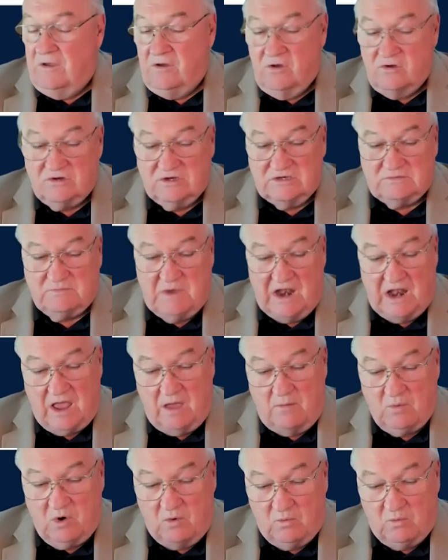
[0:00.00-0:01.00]
You just made a
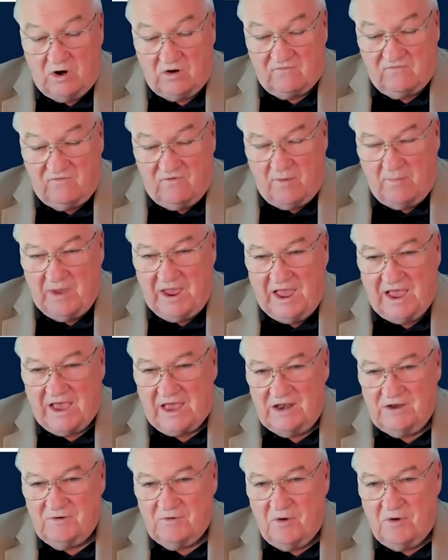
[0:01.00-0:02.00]
lot more work for me. I
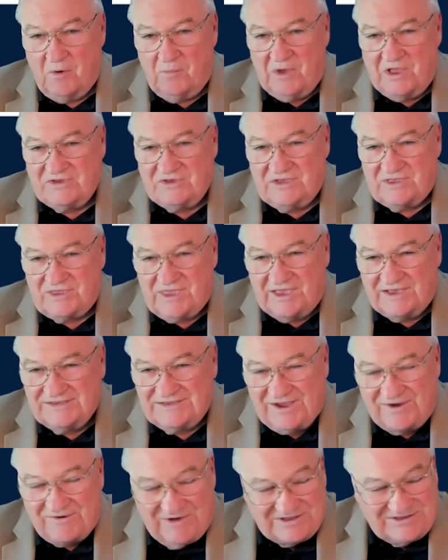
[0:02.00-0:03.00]
got to do a whole bunch of
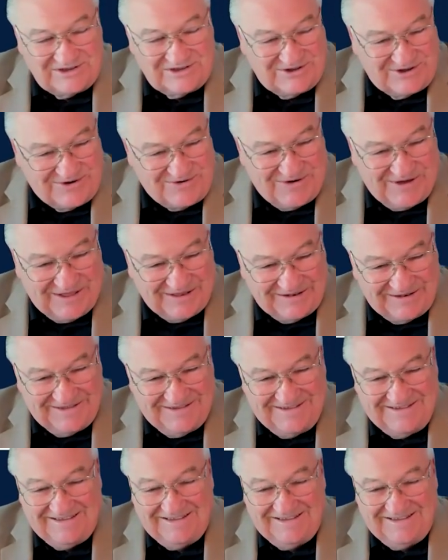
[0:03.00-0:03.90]
things I wasn't doing.